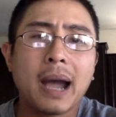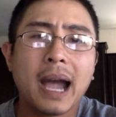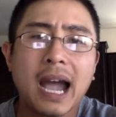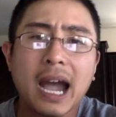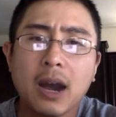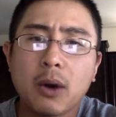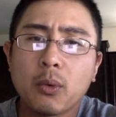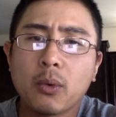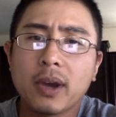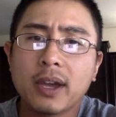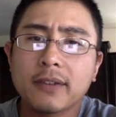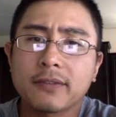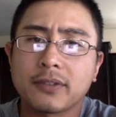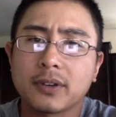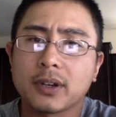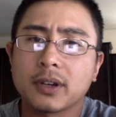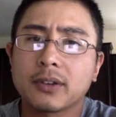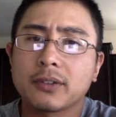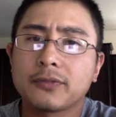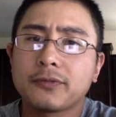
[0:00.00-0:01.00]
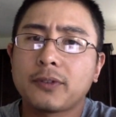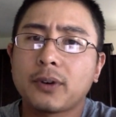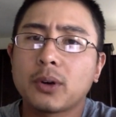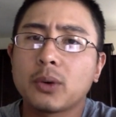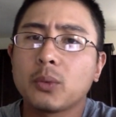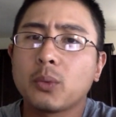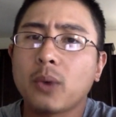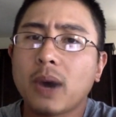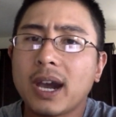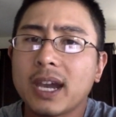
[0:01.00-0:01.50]
However, for
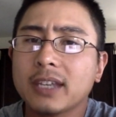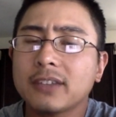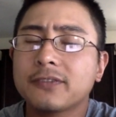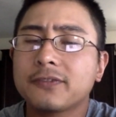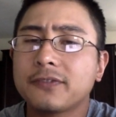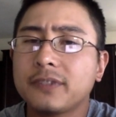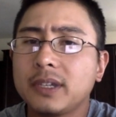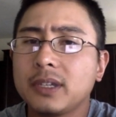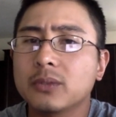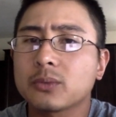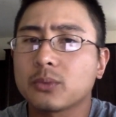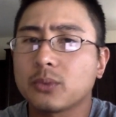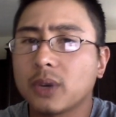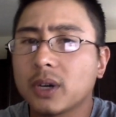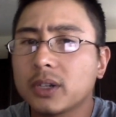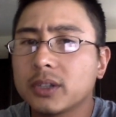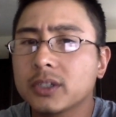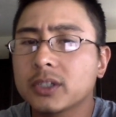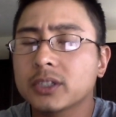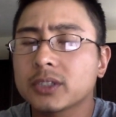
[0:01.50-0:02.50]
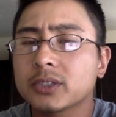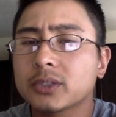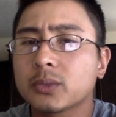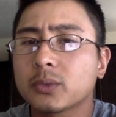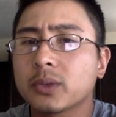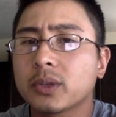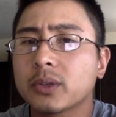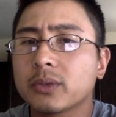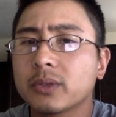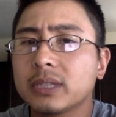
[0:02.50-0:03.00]
wide feet runners,
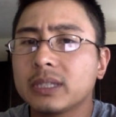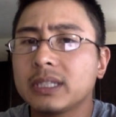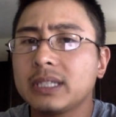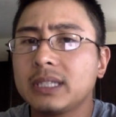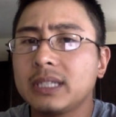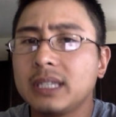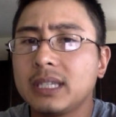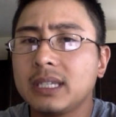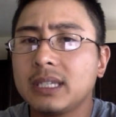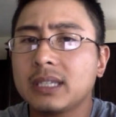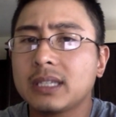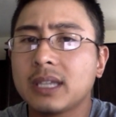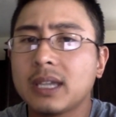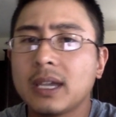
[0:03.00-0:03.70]
we really need